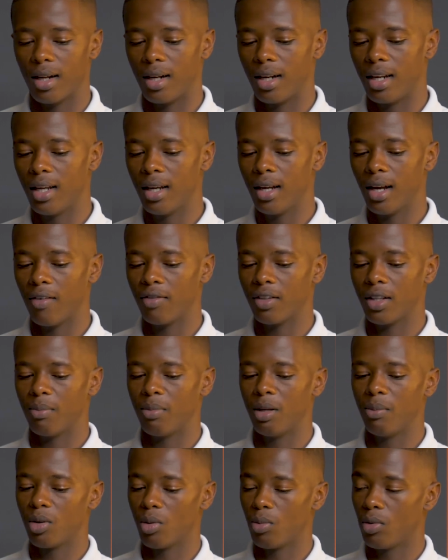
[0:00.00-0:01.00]
uh, league after
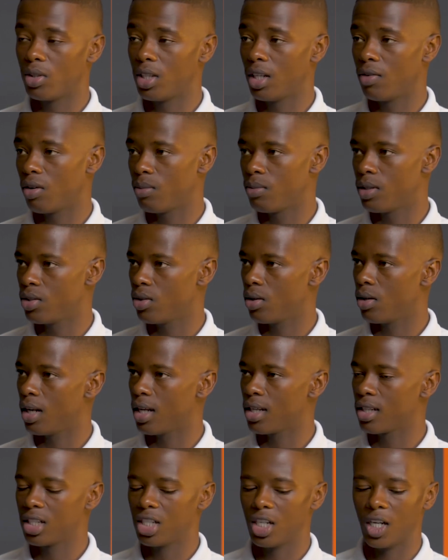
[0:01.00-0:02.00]
being promoted from Sasol
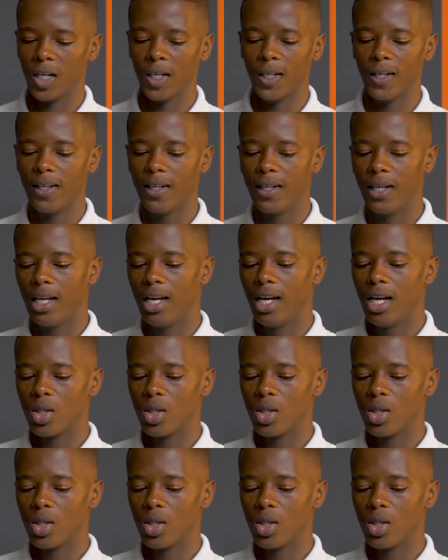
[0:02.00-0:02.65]
last year. Mm-hmm.